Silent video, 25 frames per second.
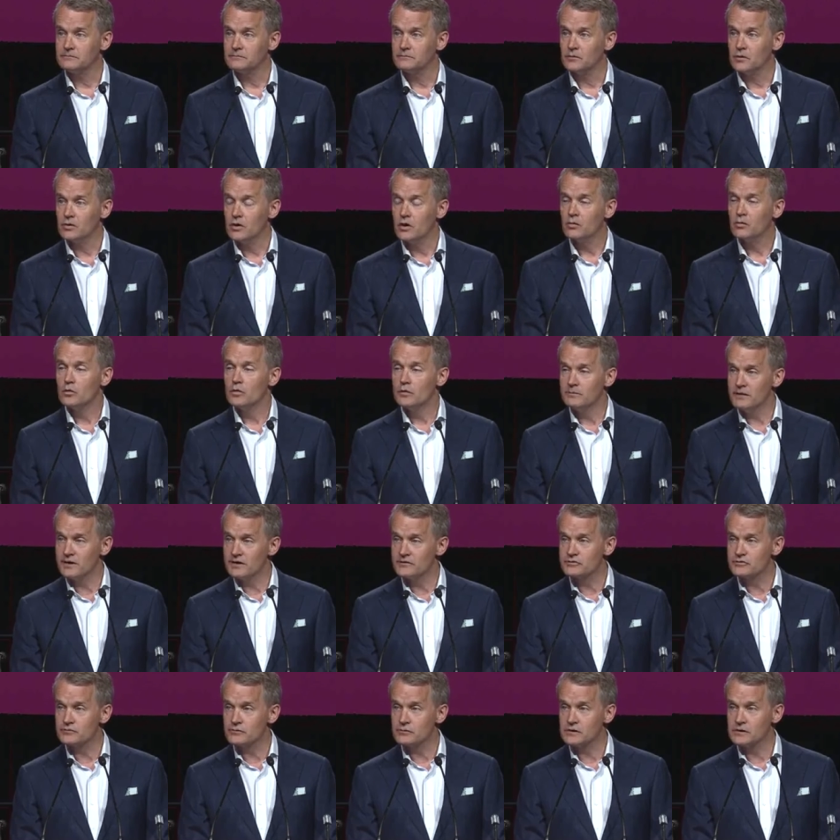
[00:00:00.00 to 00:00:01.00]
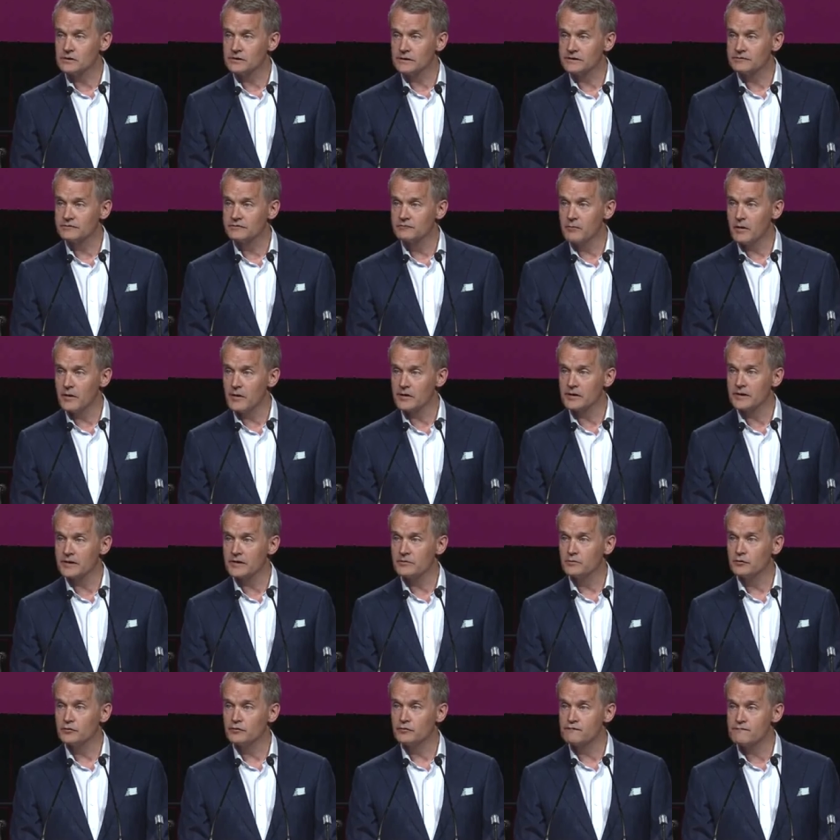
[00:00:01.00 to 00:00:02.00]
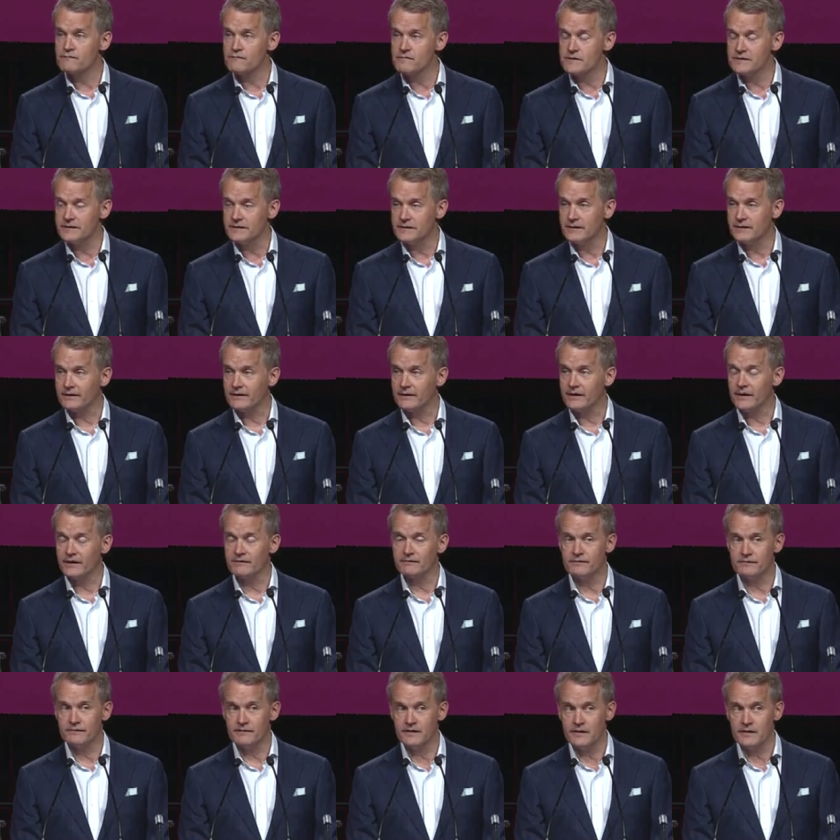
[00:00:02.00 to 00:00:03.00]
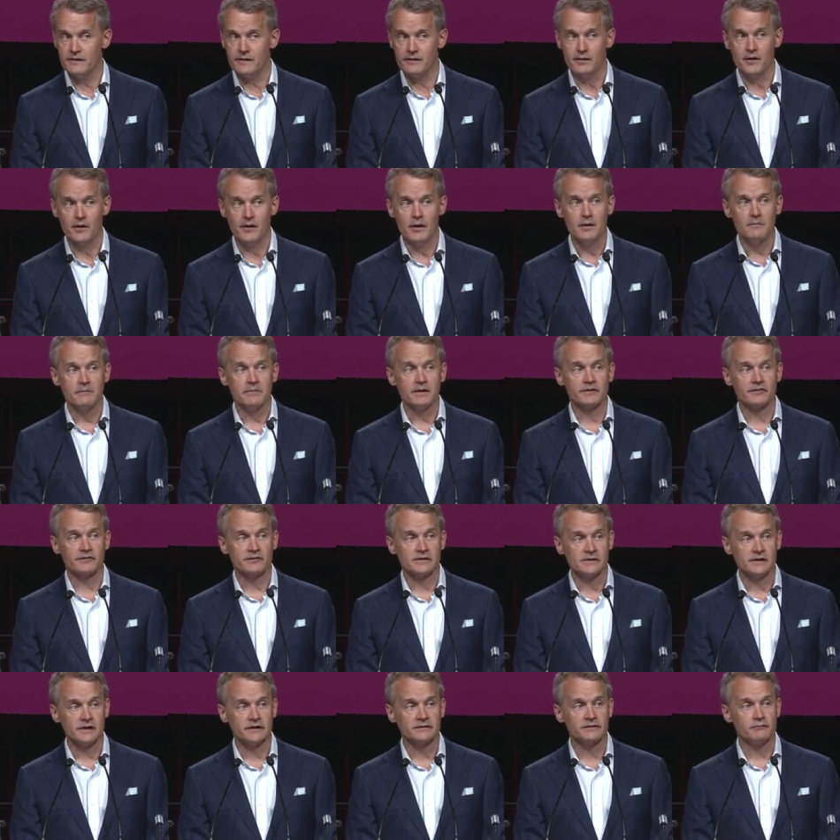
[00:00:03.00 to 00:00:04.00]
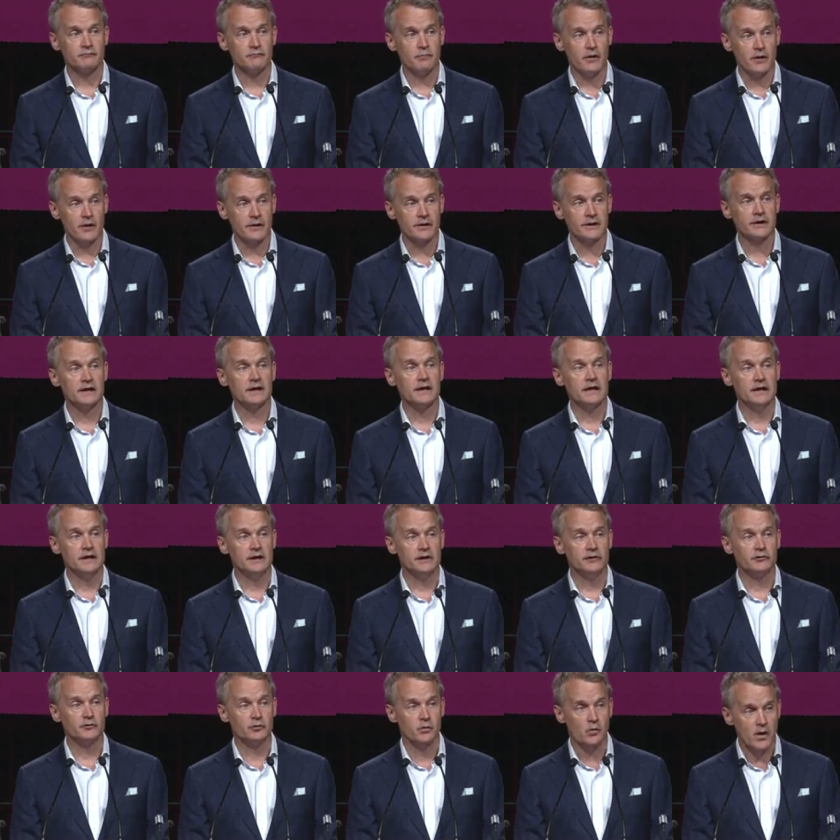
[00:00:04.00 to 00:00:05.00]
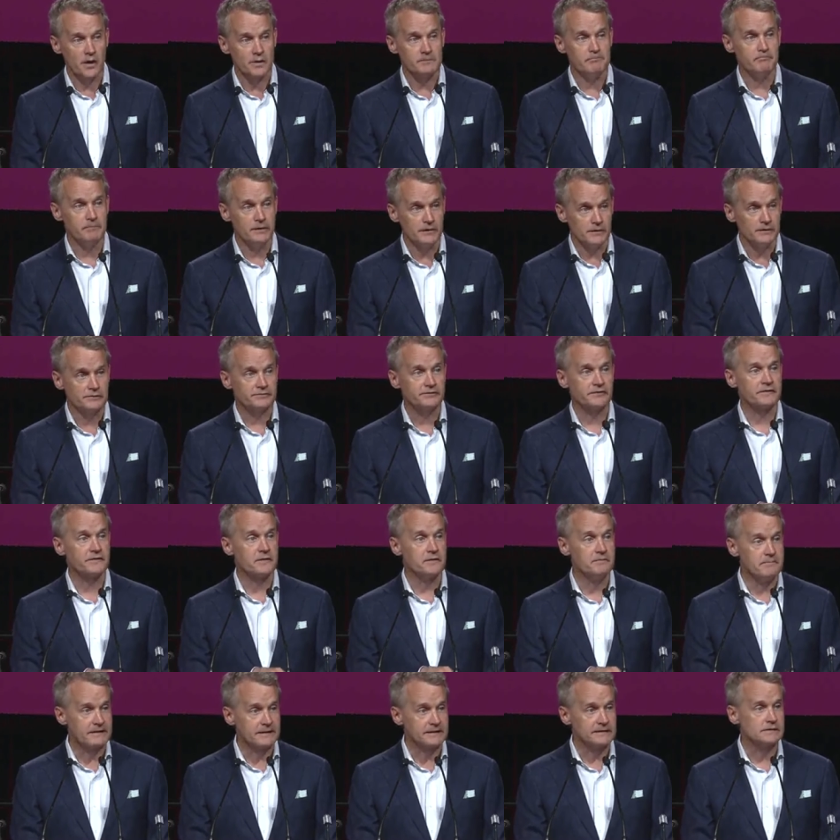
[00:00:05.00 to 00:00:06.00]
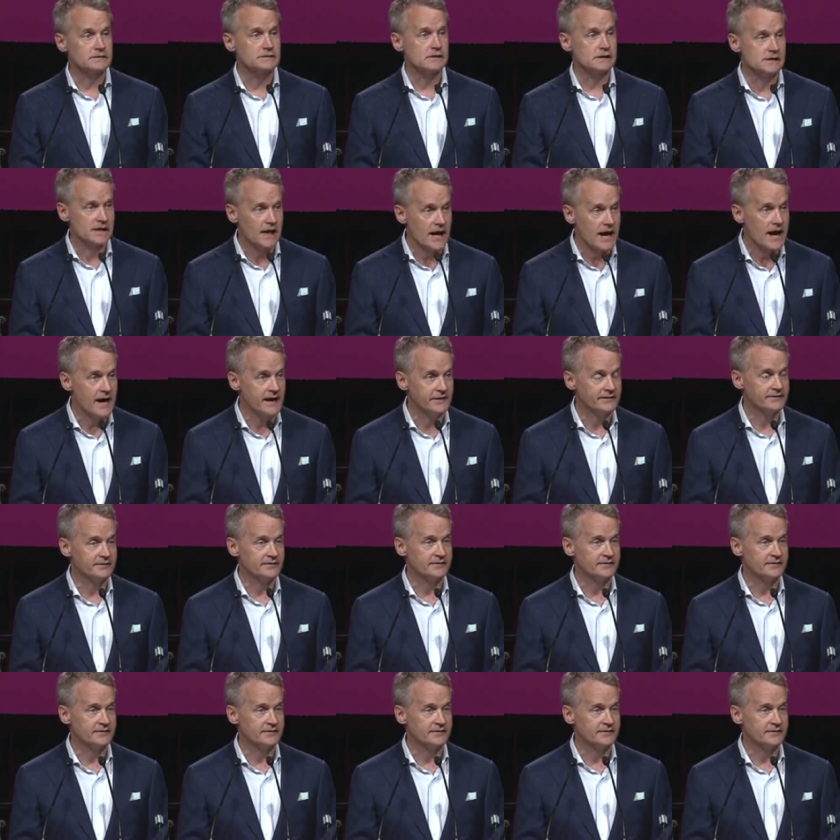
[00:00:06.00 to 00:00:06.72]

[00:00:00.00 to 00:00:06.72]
We made sure collective bargaining was free and fair because collective bargaining is what built the middle class.